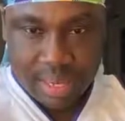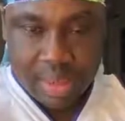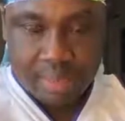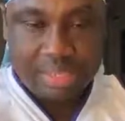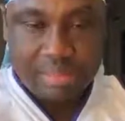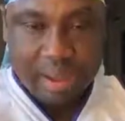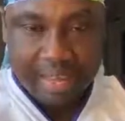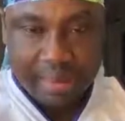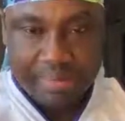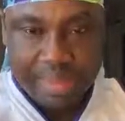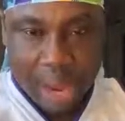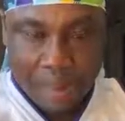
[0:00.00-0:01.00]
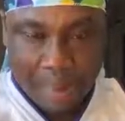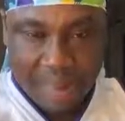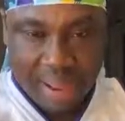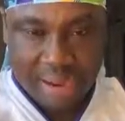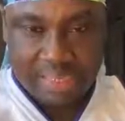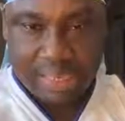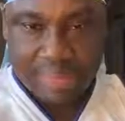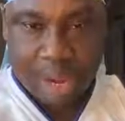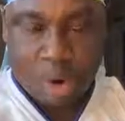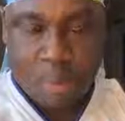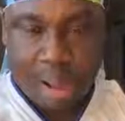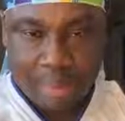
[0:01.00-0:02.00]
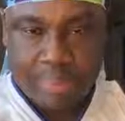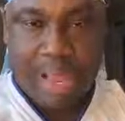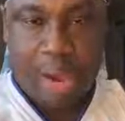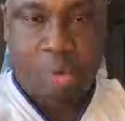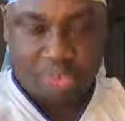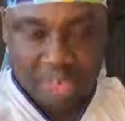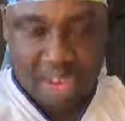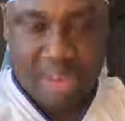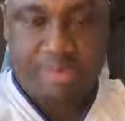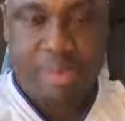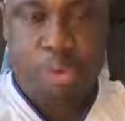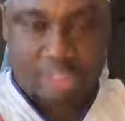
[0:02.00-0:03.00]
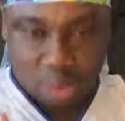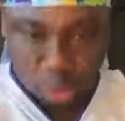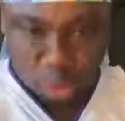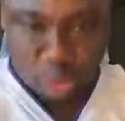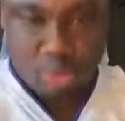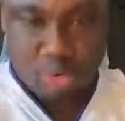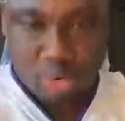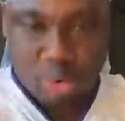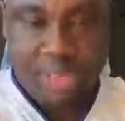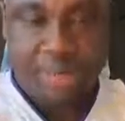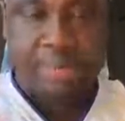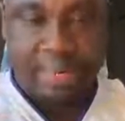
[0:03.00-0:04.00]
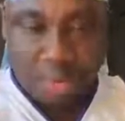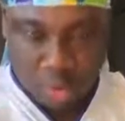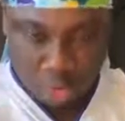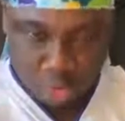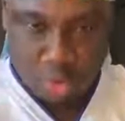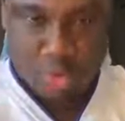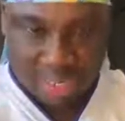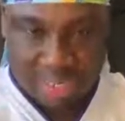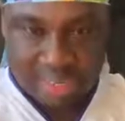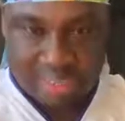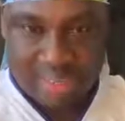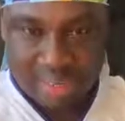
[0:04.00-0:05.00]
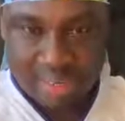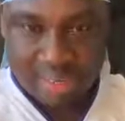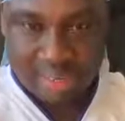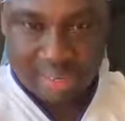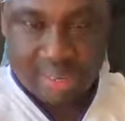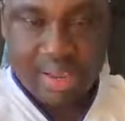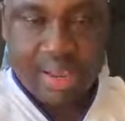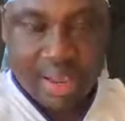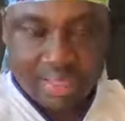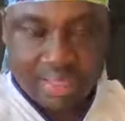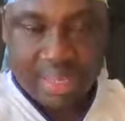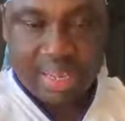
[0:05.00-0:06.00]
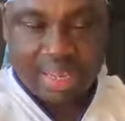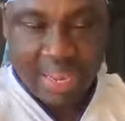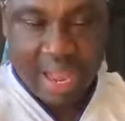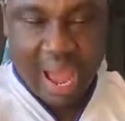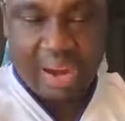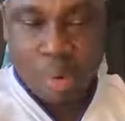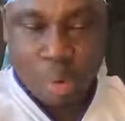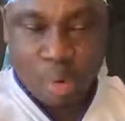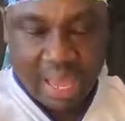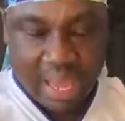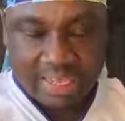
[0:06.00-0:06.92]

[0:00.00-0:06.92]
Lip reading: It might be our papa, and I say, be our mamma, maybe our ocean, I be your two or so, would depend on you, at us here. And see, the Arno, okay.